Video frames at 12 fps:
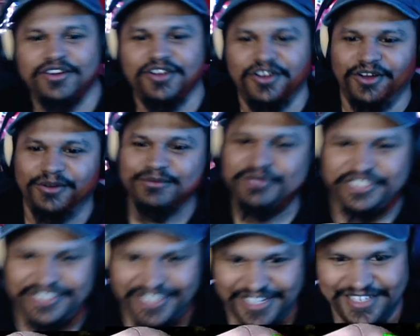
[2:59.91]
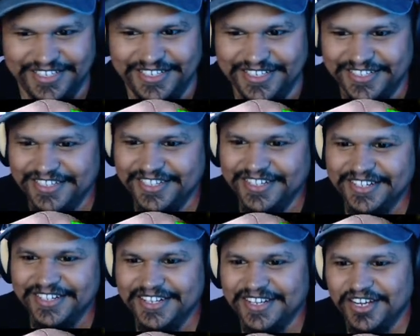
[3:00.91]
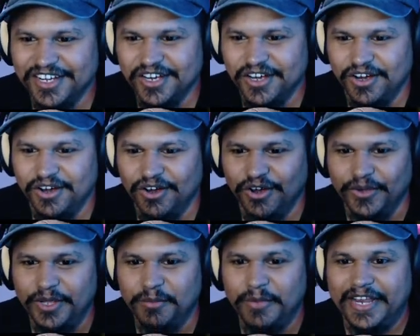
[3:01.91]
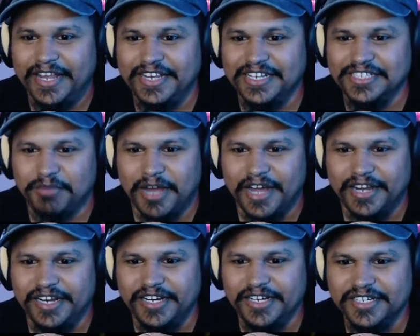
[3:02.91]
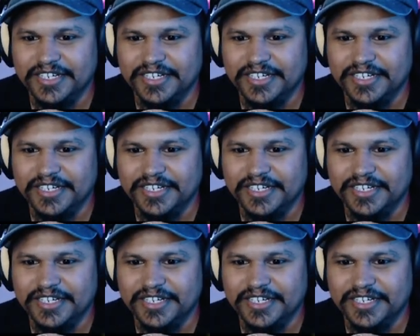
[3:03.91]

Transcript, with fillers: Oh, shit. Oh, he went in his body.